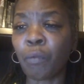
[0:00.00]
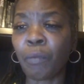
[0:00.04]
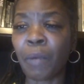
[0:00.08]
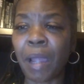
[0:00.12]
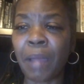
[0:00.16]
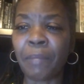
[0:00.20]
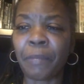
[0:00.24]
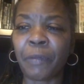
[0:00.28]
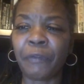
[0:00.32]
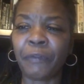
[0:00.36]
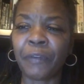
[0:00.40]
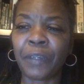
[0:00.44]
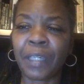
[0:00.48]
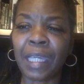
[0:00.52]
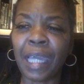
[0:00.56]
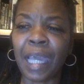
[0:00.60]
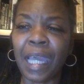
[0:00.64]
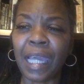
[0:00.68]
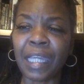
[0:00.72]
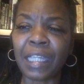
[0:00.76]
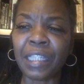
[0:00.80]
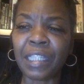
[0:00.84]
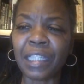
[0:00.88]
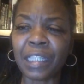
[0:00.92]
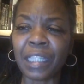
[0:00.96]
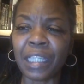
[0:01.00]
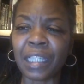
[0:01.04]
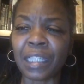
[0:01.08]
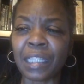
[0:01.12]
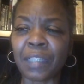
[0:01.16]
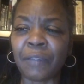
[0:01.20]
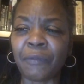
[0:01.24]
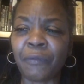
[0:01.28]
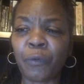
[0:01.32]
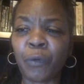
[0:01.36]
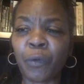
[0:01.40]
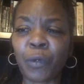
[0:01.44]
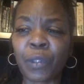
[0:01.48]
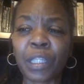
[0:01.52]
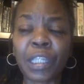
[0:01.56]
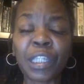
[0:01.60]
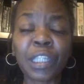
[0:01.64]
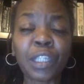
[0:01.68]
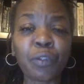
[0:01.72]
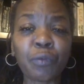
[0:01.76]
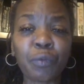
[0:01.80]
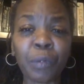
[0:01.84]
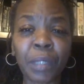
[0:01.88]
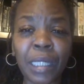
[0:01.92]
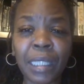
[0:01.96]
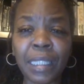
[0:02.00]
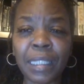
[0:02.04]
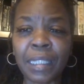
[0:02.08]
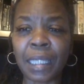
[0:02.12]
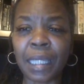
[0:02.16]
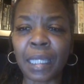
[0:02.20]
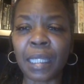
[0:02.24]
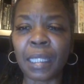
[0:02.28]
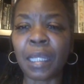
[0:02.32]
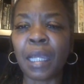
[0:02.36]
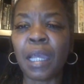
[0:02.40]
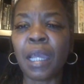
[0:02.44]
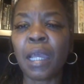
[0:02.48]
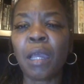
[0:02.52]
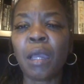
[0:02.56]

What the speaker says: ramifications, and for this reason,